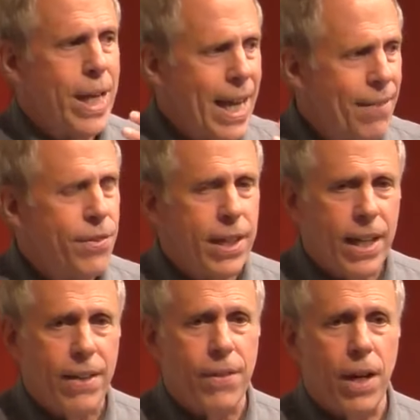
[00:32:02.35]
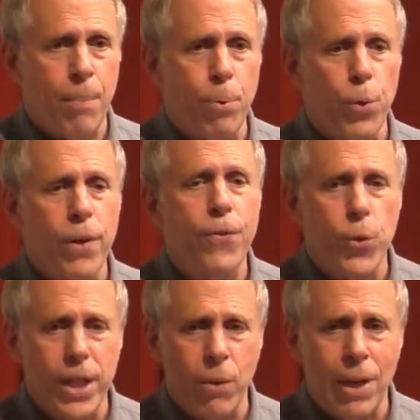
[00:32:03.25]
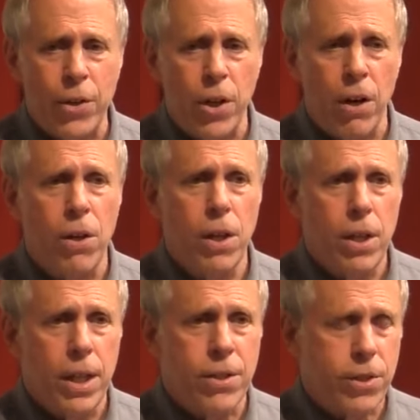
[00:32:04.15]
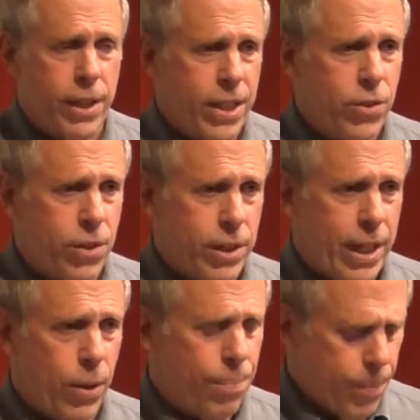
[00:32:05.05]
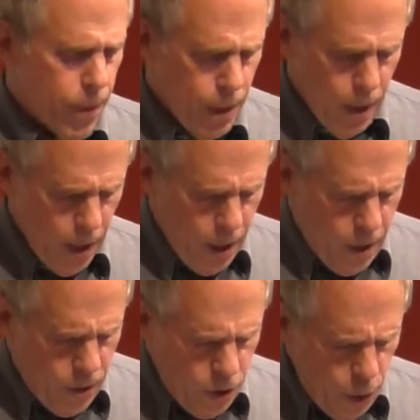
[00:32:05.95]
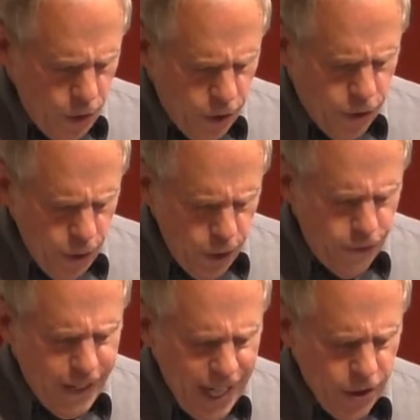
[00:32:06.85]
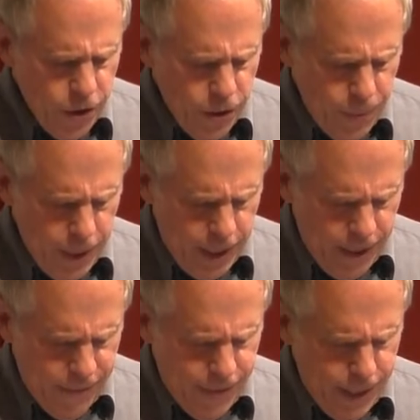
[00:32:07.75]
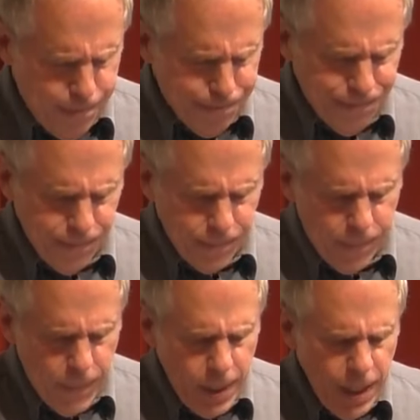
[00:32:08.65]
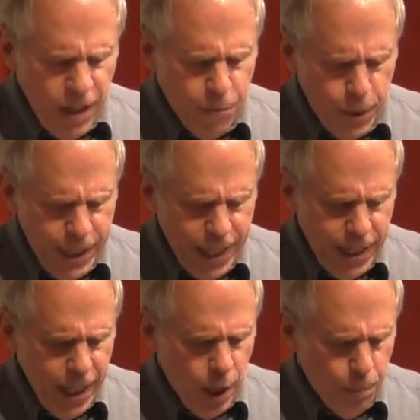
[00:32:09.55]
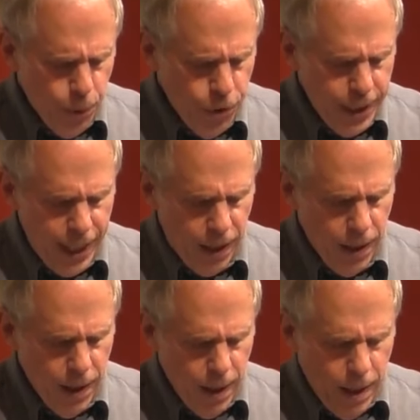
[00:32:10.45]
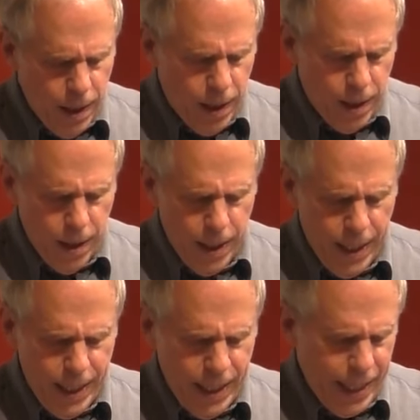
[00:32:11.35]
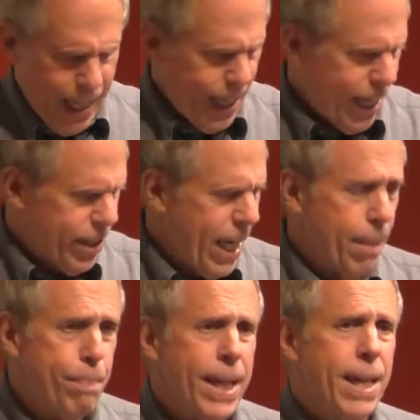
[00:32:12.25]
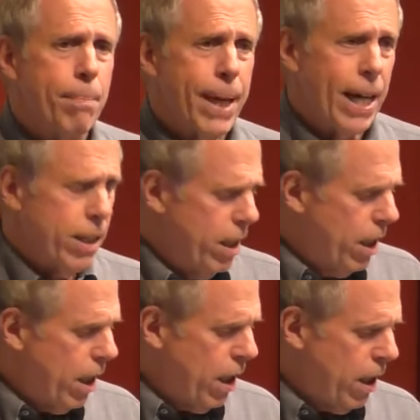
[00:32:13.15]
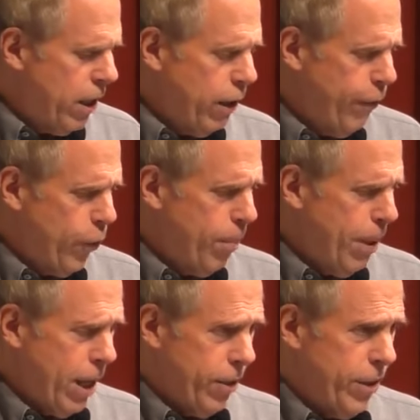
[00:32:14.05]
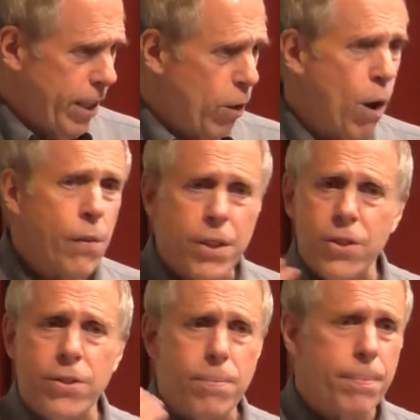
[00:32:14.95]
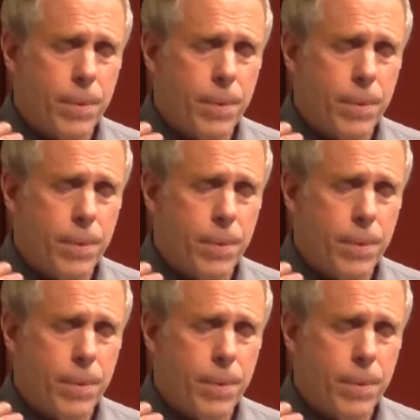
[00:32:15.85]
have to have a periphery around our installations now. So this third factor of protecting our personnel it has had a big impact on our foreign policy. All this is,